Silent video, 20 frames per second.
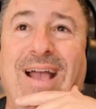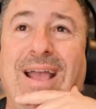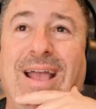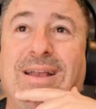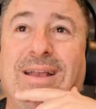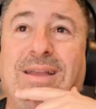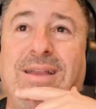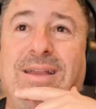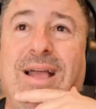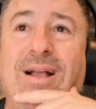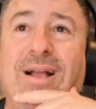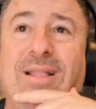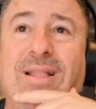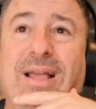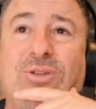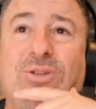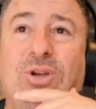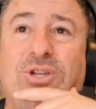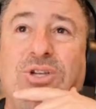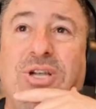All right,
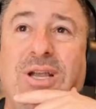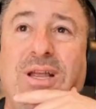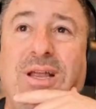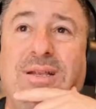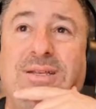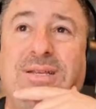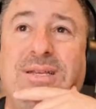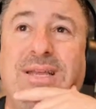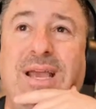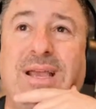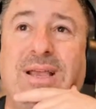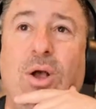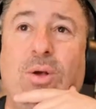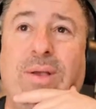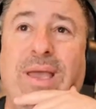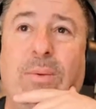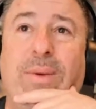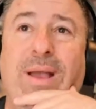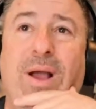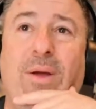young electrician to
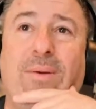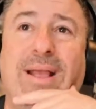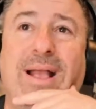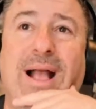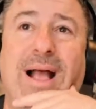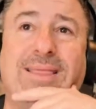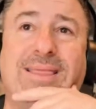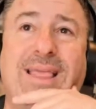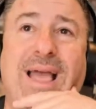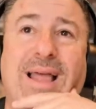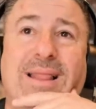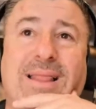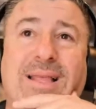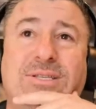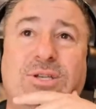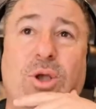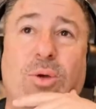take. Okay, we already got that.